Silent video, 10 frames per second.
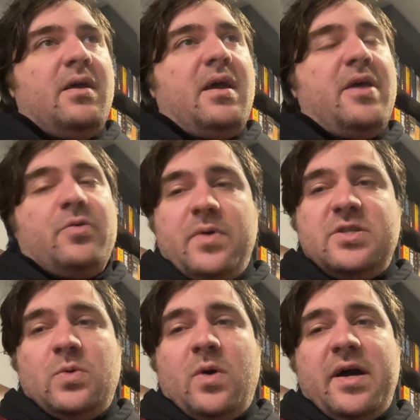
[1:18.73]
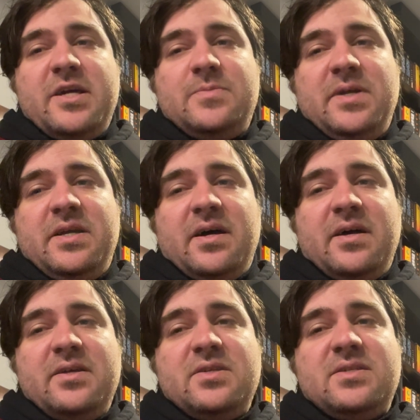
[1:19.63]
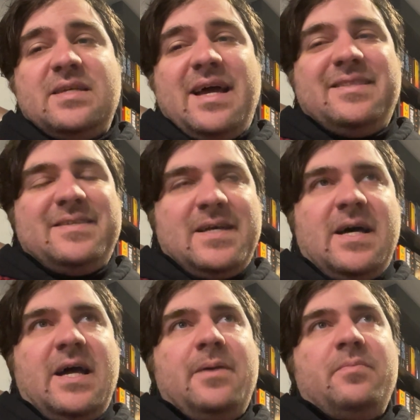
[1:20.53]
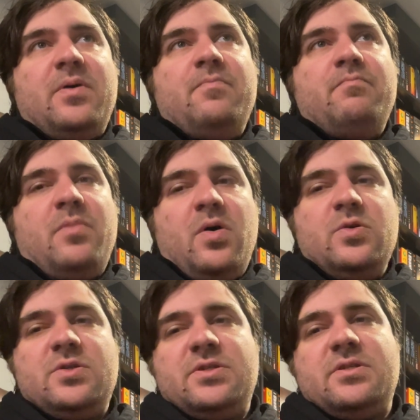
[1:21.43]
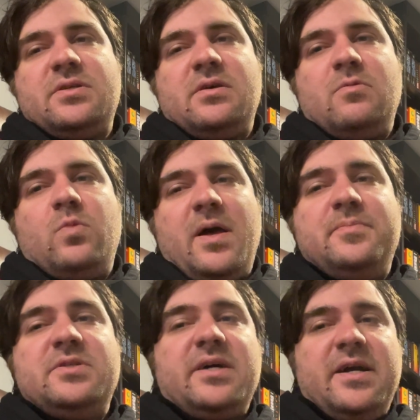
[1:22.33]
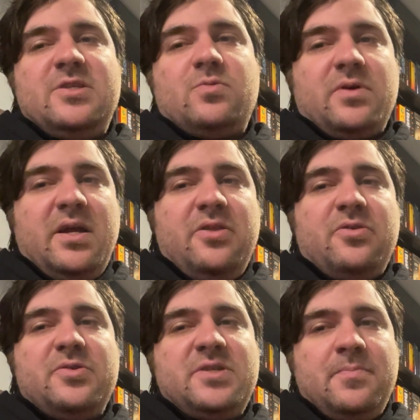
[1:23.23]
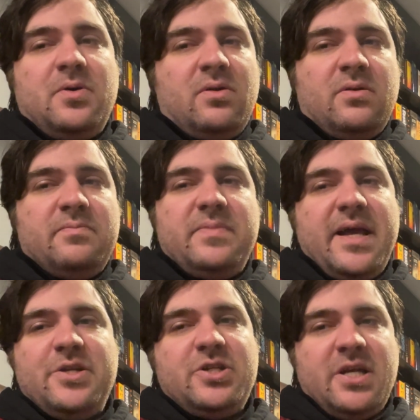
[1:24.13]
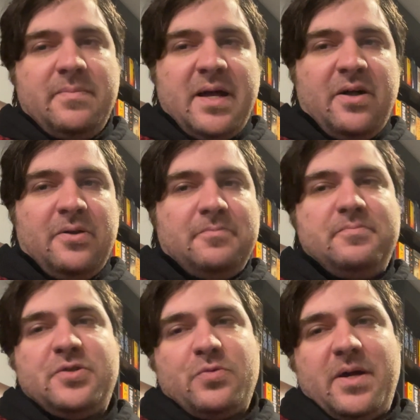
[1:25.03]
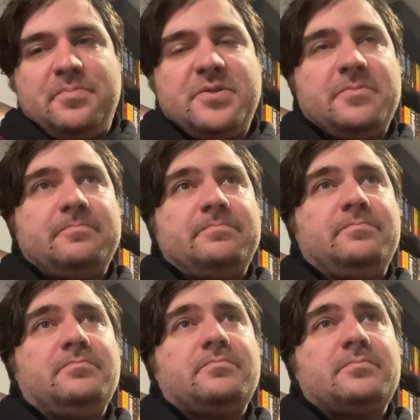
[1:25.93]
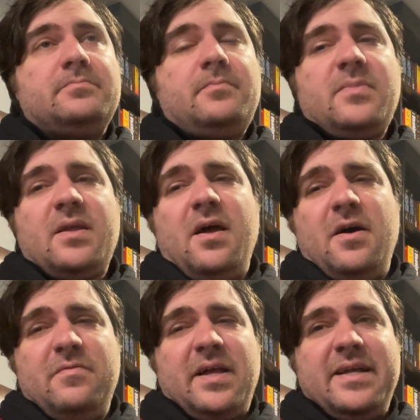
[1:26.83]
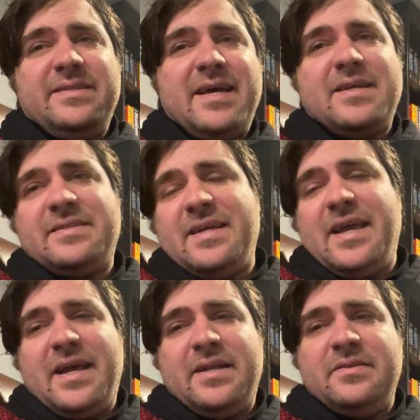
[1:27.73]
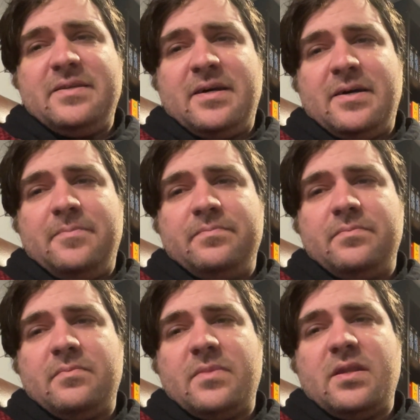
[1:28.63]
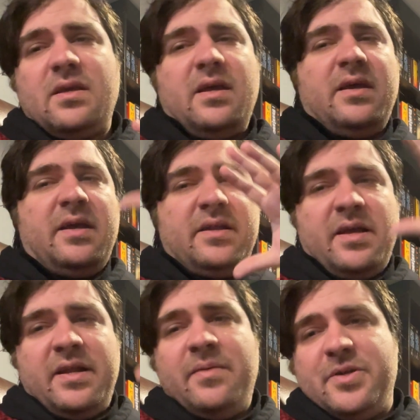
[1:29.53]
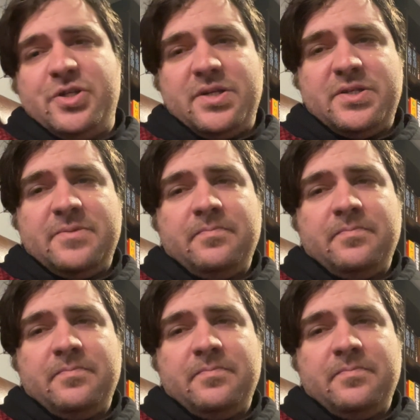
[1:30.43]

And the reason why is because at the time, most websites were either simple HTML scripts of like text and images,